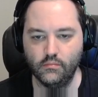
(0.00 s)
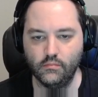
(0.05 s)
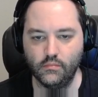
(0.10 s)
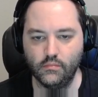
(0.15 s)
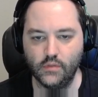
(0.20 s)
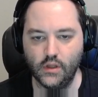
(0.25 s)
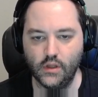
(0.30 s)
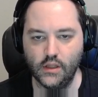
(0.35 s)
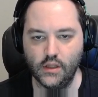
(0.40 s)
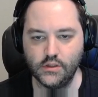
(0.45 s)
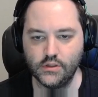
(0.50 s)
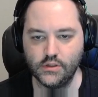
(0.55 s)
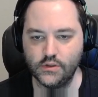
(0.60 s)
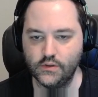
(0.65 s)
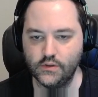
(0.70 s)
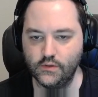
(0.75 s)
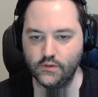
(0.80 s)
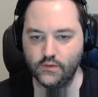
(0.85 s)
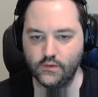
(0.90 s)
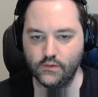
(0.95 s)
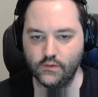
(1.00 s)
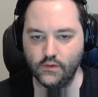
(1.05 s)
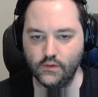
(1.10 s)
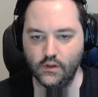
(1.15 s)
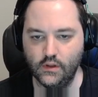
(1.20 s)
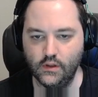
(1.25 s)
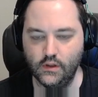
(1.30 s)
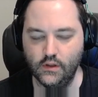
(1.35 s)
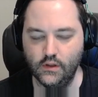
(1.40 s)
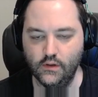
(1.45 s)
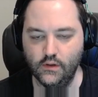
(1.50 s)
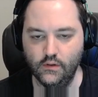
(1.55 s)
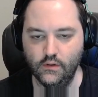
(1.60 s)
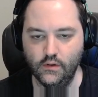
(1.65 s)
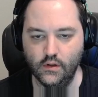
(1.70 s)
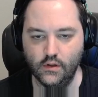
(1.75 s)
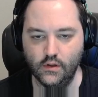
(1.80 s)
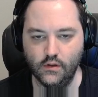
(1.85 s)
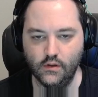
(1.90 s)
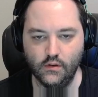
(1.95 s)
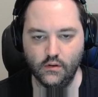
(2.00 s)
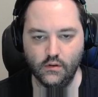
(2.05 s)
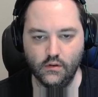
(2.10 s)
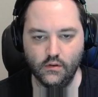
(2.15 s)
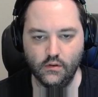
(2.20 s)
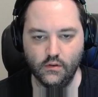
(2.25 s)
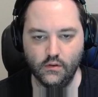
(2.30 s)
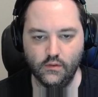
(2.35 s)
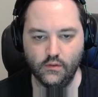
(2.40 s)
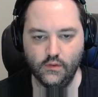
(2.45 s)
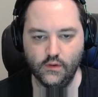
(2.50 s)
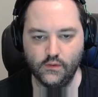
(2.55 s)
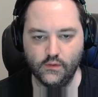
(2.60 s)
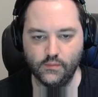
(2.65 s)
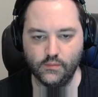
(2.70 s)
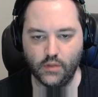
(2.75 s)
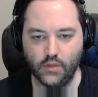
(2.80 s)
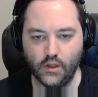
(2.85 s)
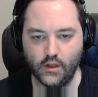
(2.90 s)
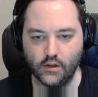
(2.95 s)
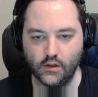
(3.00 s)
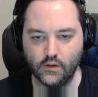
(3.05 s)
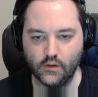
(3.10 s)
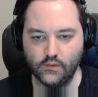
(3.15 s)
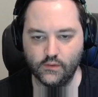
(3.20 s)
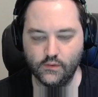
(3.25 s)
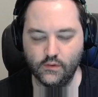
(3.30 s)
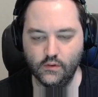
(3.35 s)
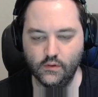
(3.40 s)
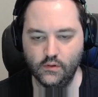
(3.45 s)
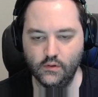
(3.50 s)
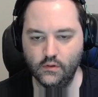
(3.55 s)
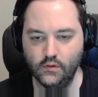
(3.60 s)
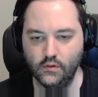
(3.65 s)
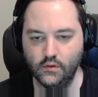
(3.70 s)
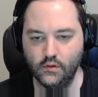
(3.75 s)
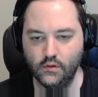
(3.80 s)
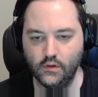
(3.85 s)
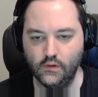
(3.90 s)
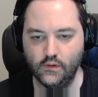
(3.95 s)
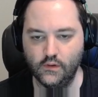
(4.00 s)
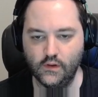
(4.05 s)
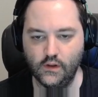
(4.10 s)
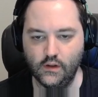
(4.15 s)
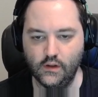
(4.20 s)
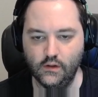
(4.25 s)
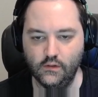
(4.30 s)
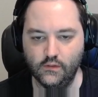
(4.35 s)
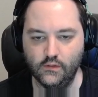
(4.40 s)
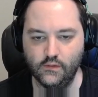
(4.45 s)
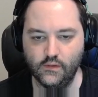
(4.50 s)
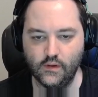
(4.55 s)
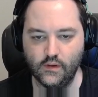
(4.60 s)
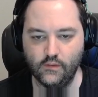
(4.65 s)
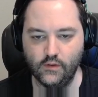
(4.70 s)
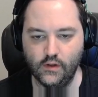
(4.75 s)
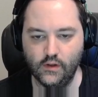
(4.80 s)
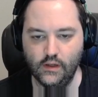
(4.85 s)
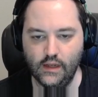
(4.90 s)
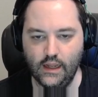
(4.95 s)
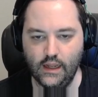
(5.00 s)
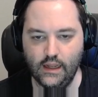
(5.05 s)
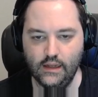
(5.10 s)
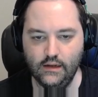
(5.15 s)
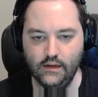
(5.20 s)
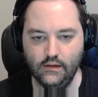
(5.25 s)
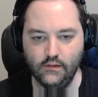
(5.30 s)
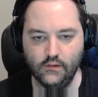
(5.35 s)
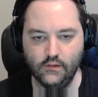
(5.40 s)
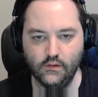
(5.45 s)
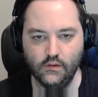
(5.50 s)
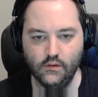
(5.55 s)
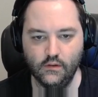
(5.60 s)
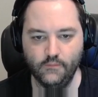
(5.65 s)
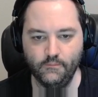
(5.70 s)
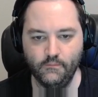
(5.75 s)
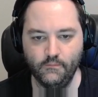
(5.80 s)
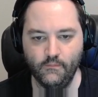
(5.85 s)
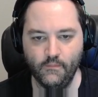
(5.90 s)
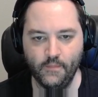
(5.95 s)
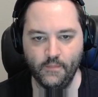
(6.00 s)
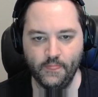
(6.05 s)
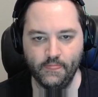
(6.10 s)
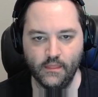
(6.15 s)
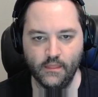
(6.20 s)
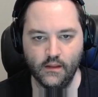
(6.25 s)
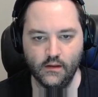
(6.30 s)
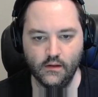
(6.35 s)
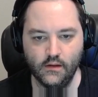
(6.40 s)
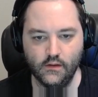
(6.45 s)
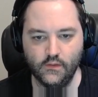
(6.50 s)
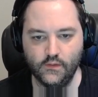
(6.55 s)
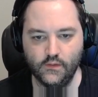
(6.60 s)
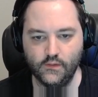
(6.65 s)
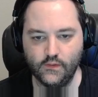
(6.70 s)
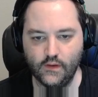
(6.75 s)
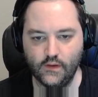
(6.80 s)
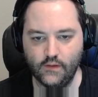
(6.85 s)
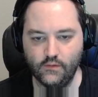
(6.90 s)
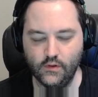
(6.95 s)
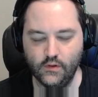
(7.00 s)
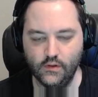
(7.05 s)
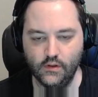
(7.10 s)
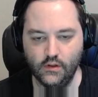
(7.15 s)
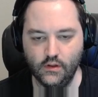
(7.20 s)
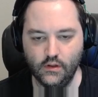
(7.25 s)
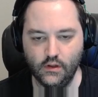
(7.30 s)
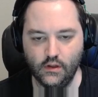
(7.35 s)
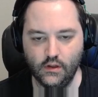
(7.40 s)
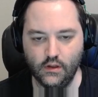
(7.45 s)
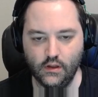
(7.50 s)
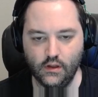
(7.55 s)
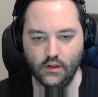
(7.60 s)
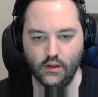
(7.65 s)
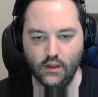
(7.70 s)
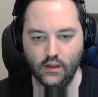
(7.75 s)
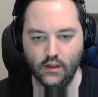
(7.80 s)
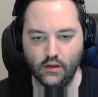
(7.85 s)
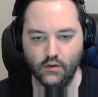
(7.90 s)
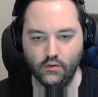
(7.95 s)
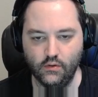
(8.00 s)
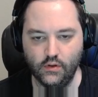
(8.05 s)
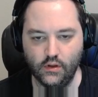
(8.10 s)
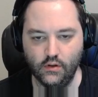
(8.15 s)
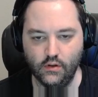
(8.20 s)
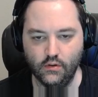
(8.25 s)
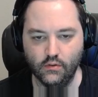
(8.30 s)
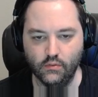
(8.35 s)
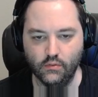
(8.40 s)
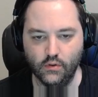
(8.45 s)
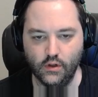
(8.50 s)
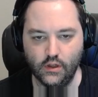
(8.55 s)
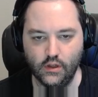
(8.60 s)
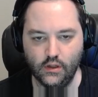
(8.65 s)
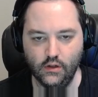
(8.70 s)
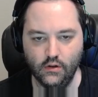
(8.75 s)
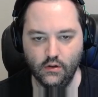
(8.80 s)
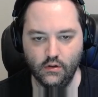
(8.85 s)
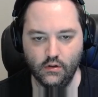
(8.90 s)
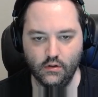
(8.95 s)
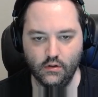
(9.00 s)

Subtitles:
Edges in this box contain 7 and 8. 7 can't go here or here,